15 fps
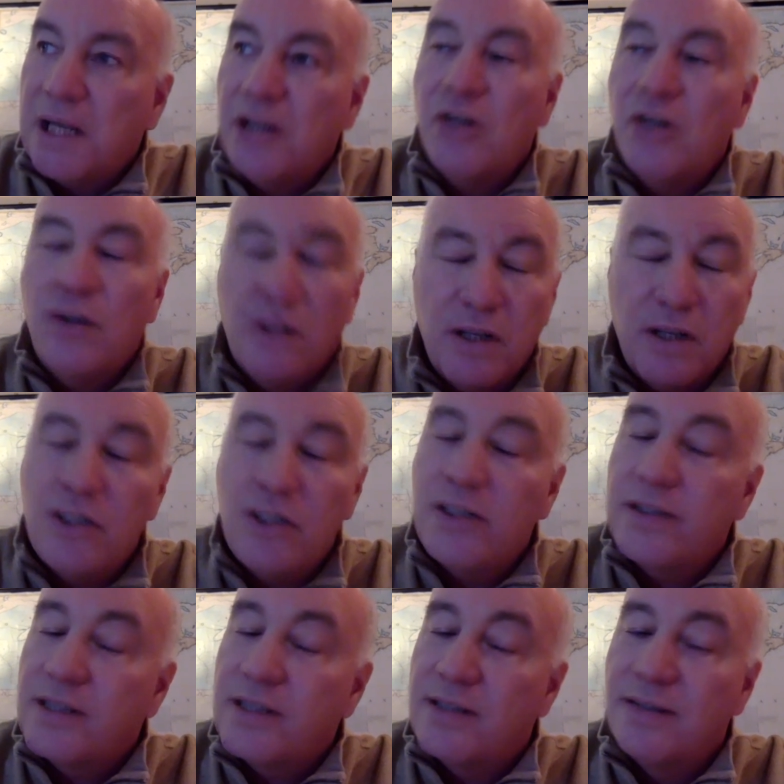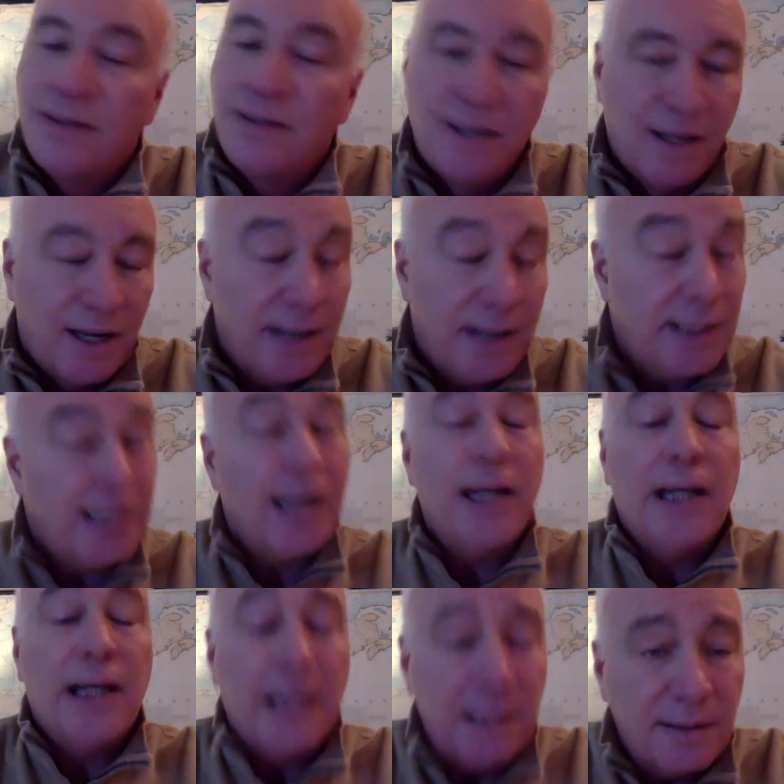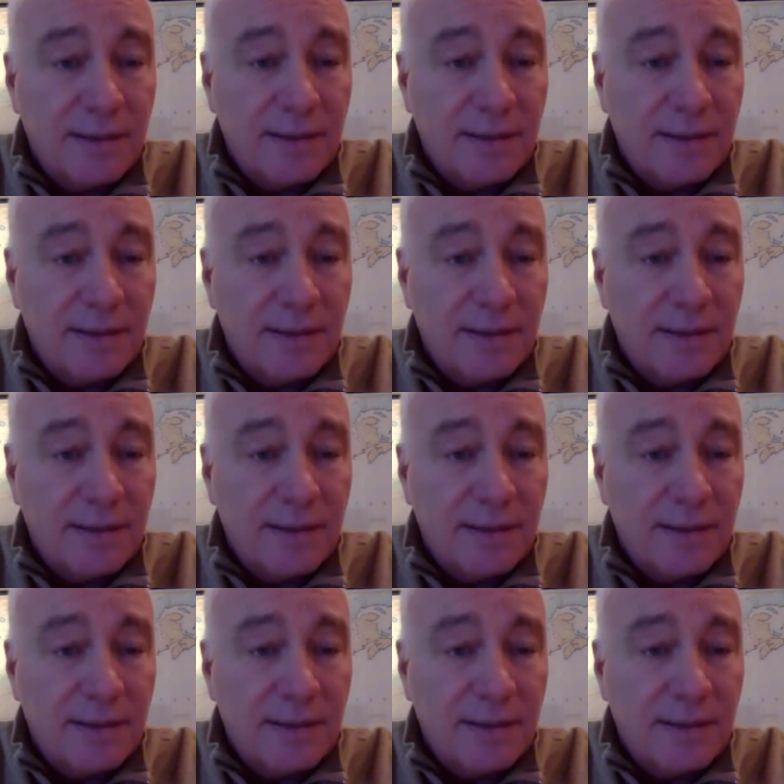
it's deadly.